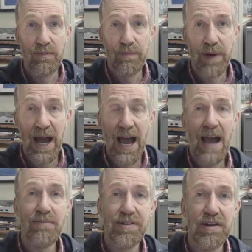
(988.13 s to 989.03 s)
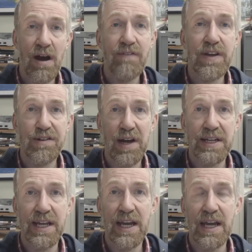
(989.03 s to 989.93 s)
perhaps an obvious
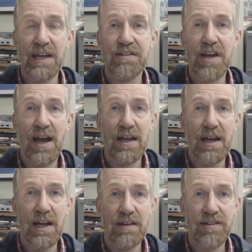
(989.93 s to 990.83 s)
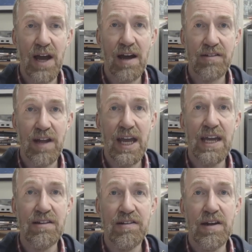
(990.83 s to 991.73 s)
idea is to ask,
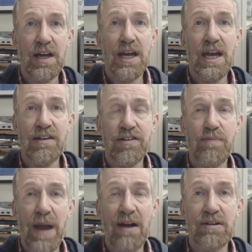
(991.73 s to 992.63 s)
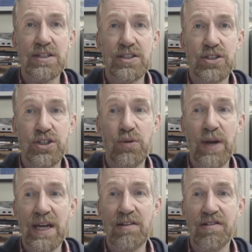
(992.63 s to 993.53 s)
is the parent
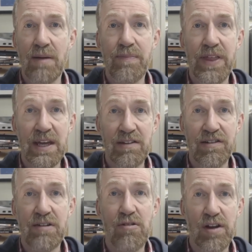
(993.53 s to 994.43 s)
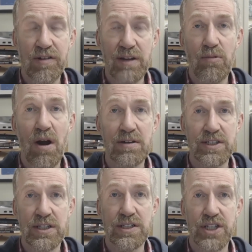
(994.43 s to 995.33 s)
doing something seriously wrong
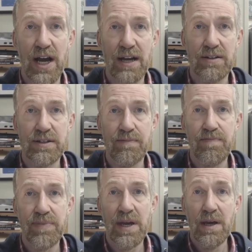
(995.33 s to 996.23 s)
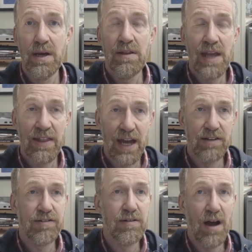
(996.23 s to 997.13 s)
to the child? Now,
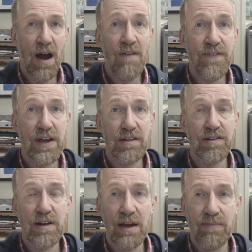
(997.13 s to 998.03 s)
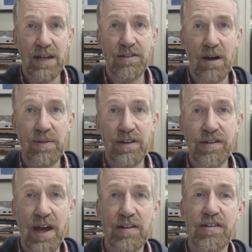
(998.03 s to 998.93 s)
that's obvious and makes common
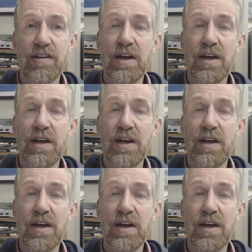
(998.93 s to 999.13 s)
sense,